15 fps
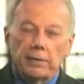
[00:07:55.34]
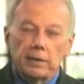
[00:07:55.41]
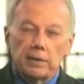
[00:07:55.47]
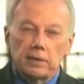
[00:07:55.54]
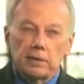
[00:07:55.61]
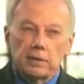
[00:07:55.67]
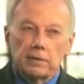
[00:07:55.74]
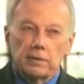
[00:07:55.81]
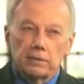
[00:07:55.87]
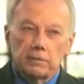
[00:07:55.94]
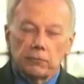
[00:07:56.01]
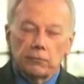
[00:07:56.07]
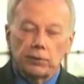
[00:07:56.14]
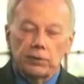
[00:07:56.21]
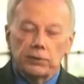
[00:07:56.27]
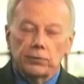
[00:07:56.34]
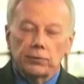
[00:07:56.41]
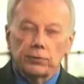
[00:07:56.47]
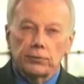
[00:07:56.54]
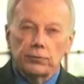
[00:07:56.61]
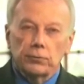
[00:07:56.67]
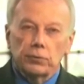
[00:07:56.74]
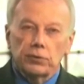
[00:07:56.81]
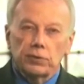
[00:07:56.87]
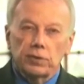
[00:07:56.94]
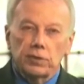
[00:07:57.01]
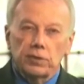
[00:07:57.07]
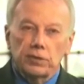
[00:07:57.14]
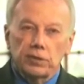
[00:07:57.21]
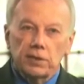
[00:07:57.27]
thesis research was
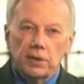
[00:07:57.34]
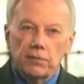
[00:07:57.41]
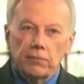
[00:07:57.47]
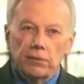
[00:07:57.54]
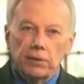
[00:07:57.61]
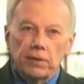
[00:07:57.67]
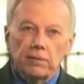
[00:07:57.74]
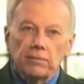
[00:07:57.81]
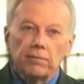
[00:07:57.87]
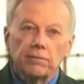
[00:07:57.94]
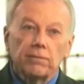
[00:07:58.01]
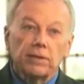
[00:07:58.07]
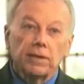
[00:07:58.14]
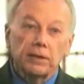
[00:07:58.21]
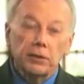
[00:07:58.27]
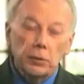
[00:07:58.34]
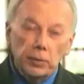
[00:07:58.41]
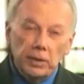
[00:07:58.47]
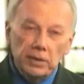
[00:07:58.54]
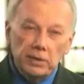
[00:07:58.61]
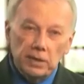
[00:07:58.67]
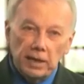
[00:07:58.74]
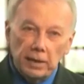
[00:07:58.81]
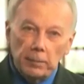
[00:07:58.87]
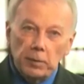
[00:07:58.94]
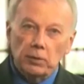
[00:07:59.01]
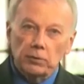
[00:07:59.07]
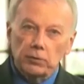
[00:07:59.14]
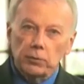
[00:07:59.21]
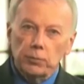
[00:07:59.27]
the discovery of a new enzyme
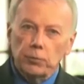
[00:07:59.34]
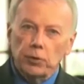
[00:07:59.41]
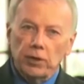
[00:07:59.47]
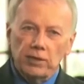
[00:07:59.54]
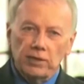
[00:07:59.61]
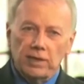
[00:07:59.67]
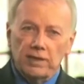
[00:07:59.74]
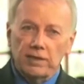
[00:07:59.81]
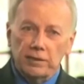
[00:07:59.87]
called superoxide